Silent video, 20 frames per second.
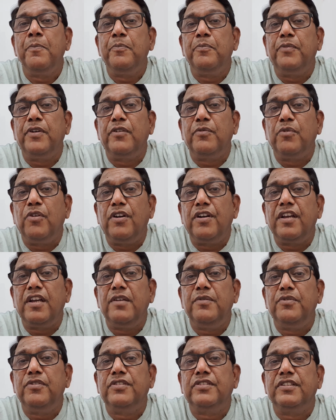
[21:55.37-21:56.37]
but what I
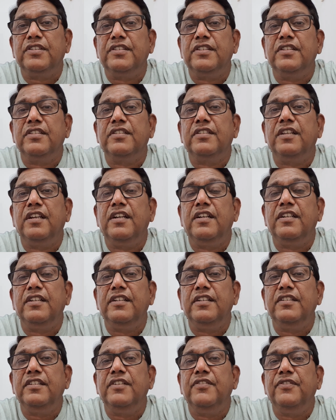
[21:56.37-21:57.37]
would suggest that
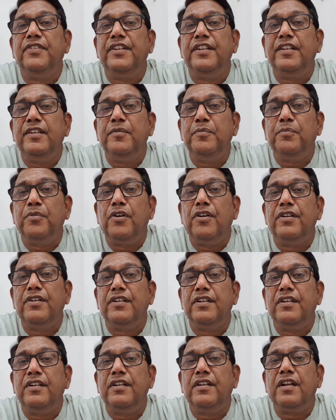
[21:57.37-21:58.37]
it is a very
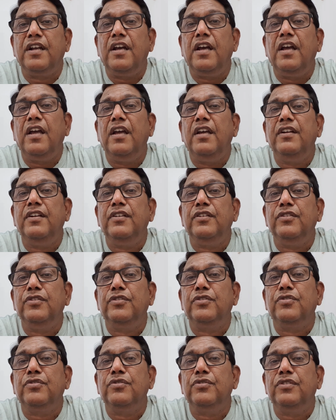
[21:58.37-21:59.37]
important, and you
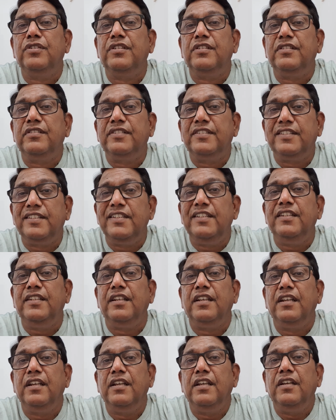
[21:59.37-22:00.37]
should see
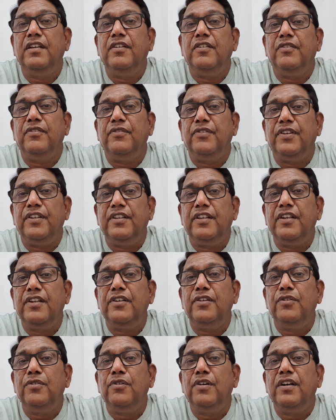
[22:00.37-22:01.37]
whether
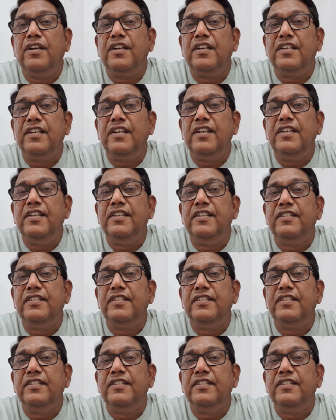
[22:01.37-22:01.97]
you are really